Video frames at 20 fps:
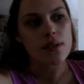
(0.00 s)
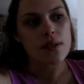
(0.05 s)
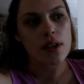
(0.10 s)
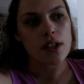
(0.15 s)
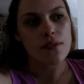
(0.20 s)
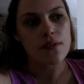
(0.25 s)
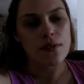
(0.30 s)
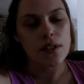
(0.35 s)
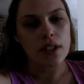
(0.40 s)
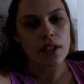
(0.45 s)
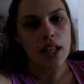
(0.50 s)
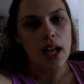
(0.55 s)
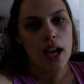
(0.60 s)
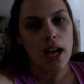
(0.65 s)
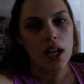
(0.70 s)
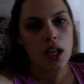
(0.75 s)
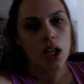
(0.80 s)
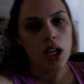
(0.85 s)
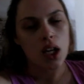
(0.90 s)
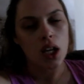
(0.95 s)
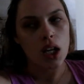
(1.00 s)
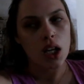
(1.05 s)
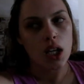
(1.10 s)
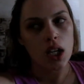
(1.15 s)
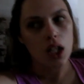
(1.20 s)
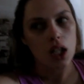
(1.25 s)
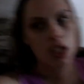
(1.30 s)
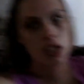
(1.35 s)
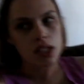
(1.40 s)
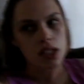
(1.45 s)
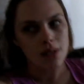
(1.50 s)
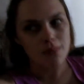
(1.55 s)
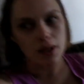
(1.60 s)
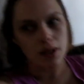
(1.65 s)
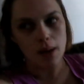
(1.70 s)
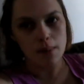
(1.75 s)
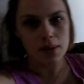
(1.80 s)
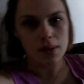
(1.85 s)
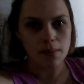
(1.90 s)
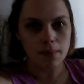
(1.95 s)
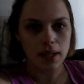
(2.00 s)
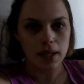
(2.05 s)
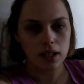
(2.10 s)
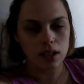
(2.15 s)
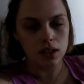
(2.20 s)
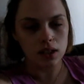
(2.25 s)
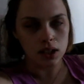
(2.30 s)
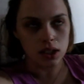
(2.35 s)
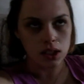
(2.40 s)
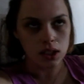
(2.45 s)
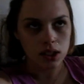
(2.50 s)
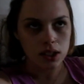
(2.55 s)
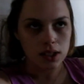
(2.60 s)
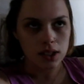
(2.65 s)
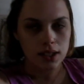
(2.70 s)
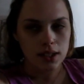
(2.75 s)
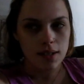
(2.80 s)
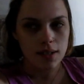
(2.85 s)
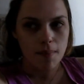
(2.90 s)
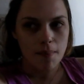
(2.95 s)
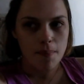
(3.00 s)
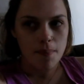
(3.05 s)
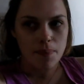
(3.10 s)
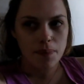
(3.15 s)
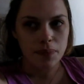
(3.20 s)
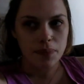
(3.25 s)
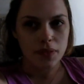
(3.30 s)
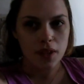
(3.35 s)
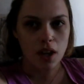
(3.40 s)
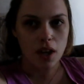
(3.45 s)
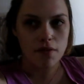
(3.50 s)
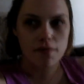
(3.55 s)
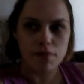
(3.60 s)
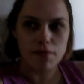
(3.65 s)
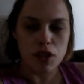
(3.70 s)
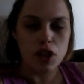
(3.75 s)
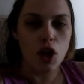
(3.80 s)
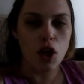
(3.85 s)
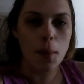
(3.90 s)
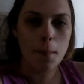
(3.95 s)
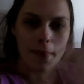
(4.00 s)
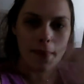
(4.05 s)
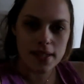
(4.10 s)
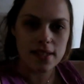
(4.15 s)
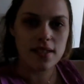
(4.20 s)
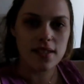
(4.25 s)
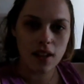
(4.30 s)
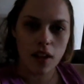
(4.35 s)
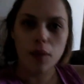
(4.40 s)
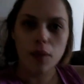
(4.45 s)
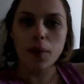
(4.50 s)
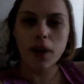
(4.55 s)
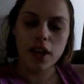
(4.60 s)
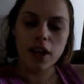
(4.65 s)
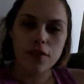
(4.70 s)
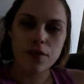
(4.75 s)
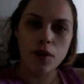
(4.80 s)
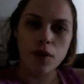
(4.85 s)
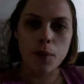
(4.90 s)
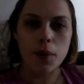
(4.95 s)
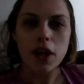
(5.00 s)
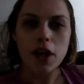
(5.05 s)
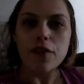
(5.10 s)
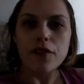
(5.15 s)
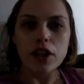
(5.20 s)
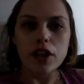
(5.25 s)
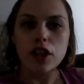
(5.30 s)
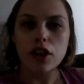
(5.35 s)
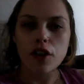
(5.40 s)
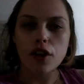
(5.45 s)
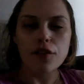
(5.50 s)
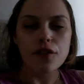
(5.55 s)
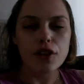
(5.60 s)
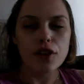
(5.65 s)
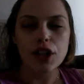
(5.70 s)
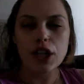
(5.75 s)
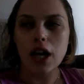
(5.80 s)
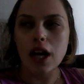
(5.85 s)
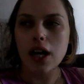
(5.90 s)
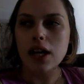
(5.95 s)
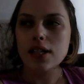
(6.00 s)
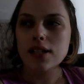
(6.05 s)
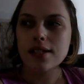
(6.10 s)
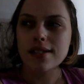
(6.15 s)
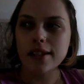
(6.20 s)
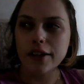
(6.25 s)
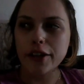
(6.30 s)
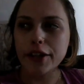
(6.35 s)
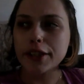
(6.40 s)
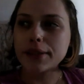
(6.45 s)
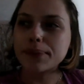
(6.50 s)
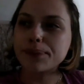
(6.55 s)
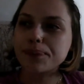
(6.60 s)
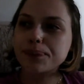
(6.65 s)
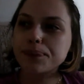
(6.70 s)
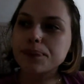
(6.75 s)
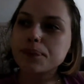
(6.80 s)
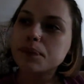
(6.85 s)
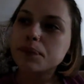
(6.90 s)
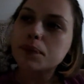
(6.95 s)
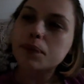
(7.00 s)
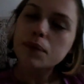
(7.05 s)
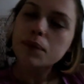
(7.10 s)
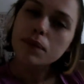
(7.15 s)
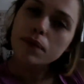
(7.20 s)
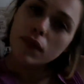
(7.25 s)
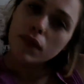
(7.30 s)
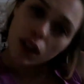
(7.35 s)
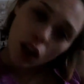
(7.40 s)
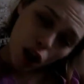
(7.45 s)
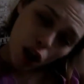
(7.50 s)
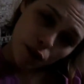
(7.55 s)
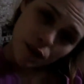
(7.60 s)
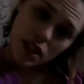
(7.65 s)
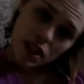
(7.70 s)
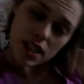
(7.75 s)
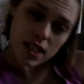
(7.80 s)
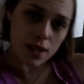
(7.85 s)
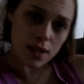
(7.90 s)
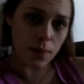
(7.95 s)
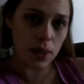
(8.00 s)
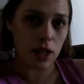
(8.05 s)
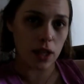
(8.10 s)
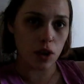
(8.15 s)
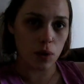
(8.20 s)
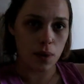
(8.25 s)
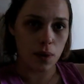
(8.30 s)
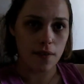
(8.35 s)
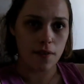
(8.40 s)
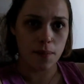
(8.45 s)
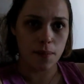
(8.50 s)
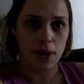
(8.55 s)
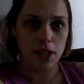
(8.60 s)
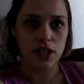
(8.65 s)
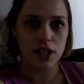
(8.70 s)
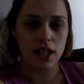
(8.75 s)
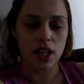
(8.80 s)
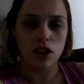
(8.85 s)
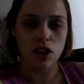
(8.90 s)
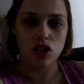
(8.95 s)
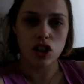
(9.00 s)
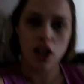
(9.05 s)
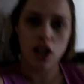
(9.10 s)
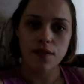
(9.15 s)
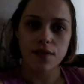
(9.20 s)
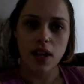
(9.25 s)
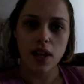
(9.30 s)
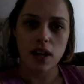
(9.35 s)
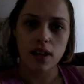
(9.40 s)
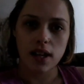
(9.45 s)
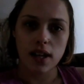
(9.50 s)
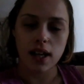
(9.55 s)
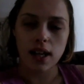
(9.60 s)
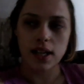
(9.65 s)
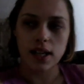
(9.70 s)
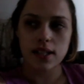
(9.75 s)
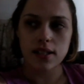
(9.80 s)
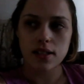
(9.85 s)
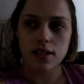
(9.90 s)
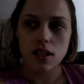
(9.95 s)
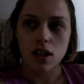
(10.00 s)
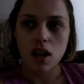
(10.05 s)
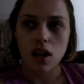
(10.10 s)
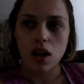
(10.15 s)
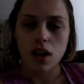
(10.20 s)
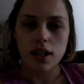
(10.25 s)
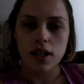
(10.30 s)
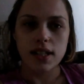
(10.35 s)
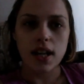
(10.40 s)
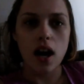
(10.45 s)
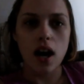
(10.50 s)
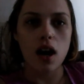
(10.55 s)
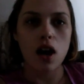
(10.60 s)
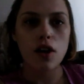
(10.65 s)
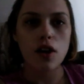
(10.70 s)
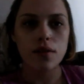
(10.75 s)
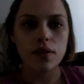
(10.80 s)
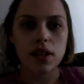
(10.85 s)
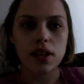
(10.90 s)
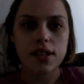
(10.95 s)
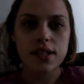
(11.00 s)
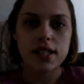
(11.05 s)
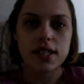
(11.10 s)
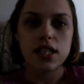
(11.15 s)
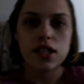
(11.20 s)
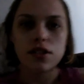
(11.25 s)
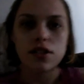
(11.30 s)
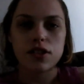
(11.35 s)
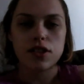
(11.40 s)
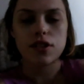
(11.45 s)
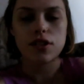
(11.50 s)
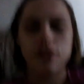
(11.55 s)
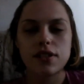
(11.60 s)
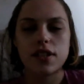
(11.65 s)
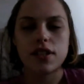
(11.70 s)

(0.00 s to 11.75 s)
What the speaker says: So I feel like sometimes I'm like, oh, I've, you know, missed another week of filming a video for you guys. So hopefully this will be a good way for me to get on track of that. And yeah, hopefully I'll see you soon.